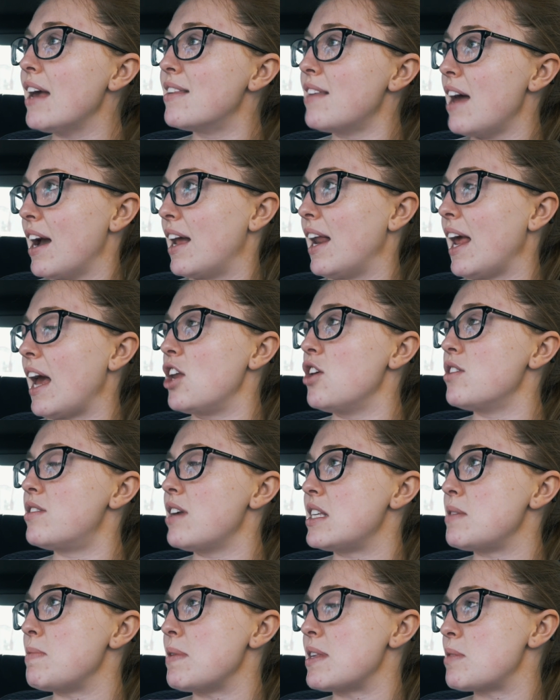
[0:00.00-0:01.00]
Yeah, exactly. And you
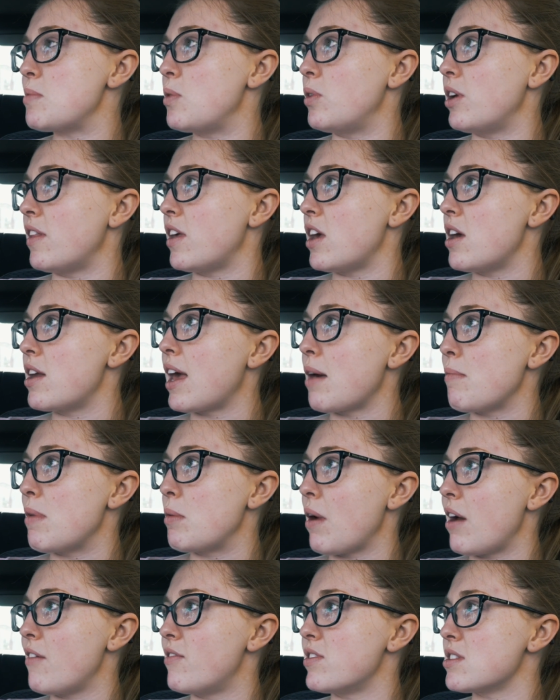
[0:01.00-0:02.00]
said to me this morning that you'd get me
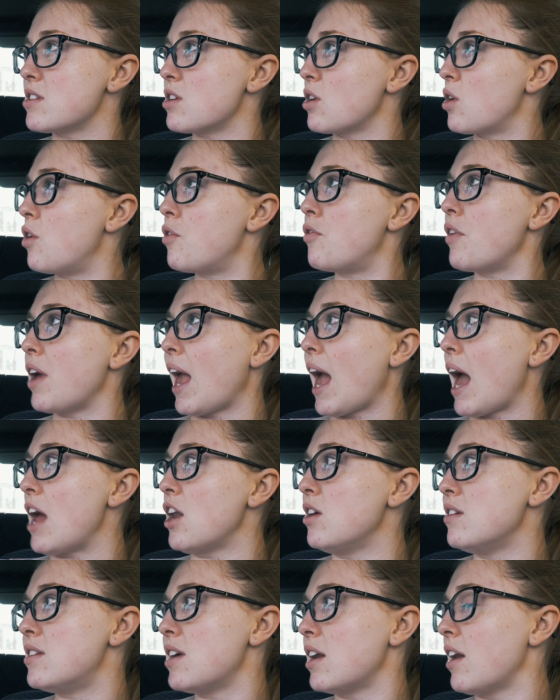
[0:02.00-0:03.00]
breakfast and a coffee,
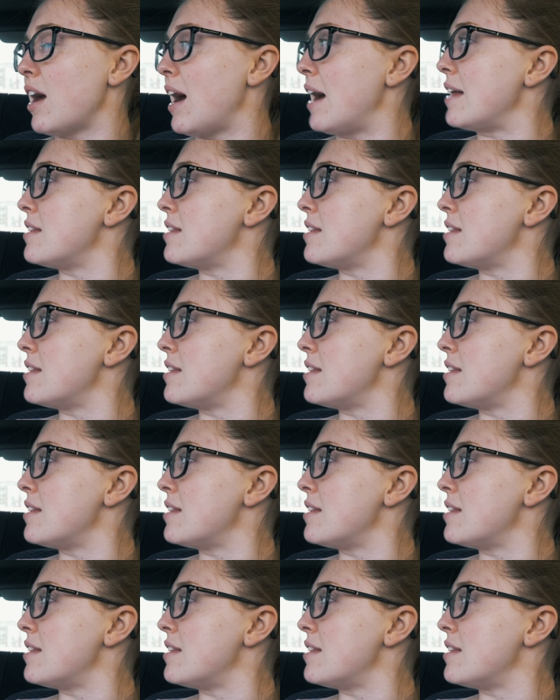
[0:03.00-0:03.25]
and you didn't know